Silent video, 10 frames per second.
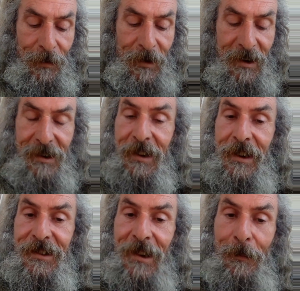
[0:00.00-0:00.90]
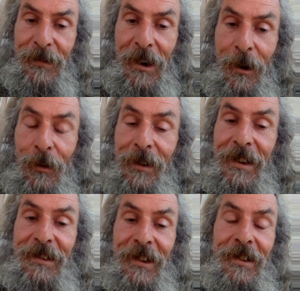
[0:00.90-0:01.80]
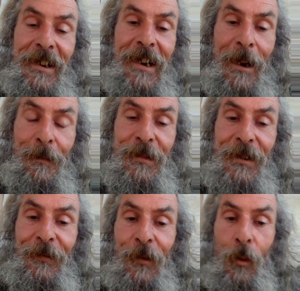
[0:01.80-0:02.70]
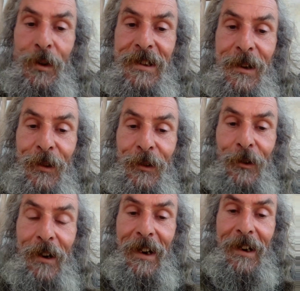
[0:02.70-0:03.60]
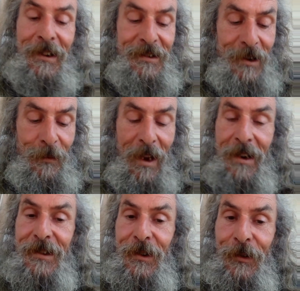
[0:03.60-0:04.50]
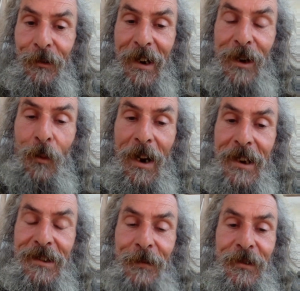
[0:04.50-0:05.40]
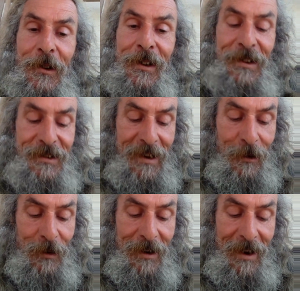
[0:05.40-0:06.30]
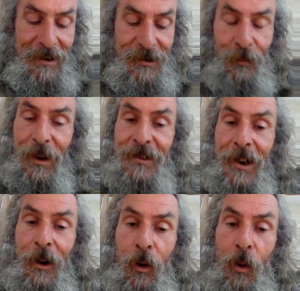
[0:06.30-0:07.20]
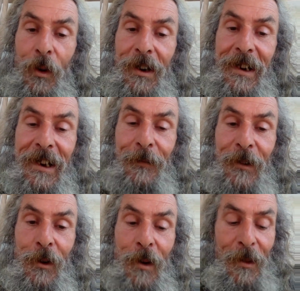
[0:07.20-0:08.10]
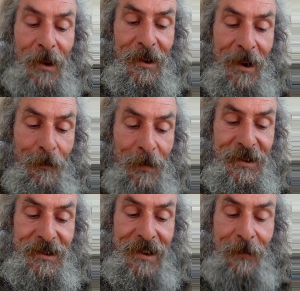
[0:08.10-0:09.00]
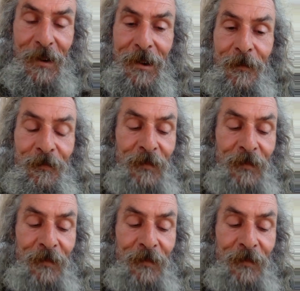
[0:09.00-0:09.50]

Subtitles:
your sum total is going to come to 43. So that is 3 ways of doing this calculation, which are all going to give you the number 7.